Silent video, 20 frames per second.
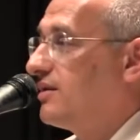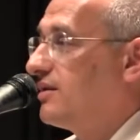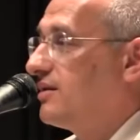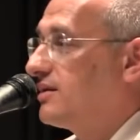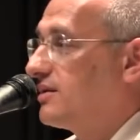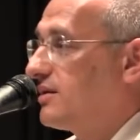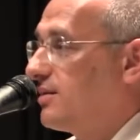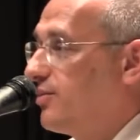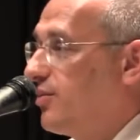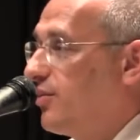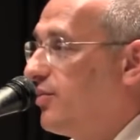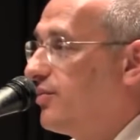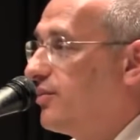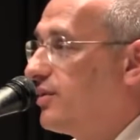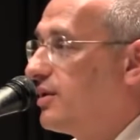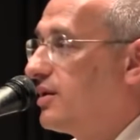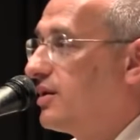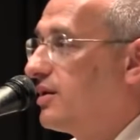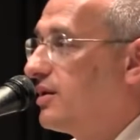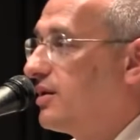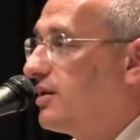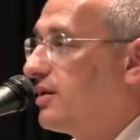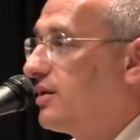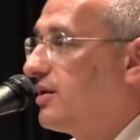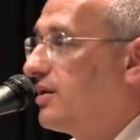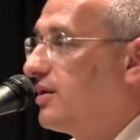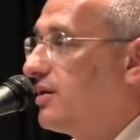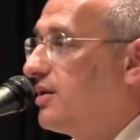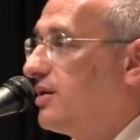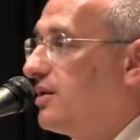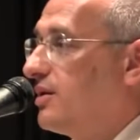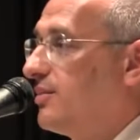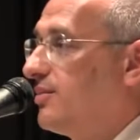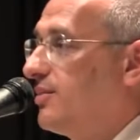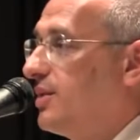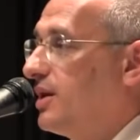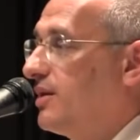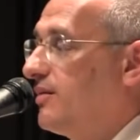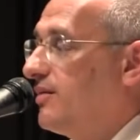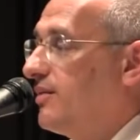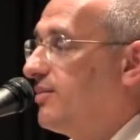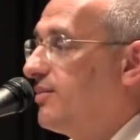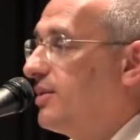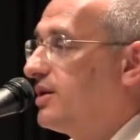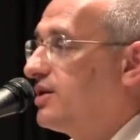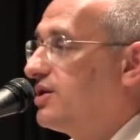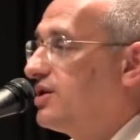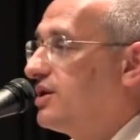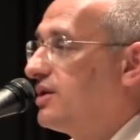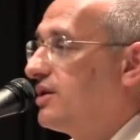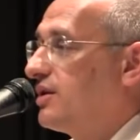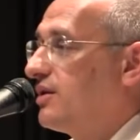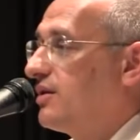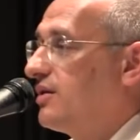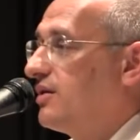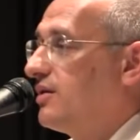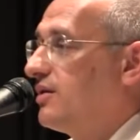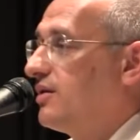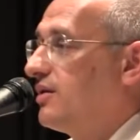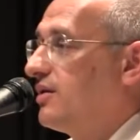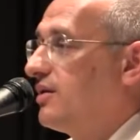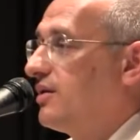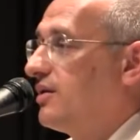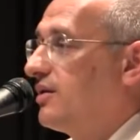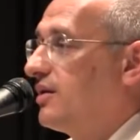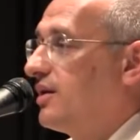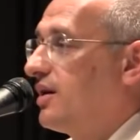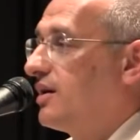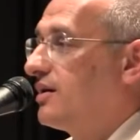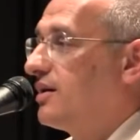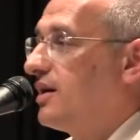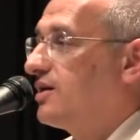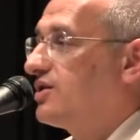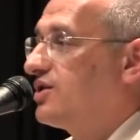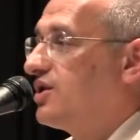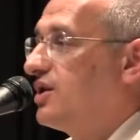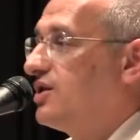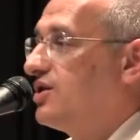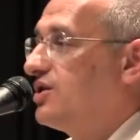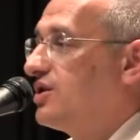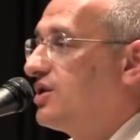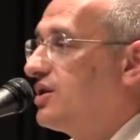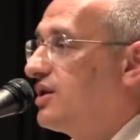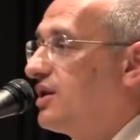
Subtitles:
There are just two reasons. Remember it, women. The first one: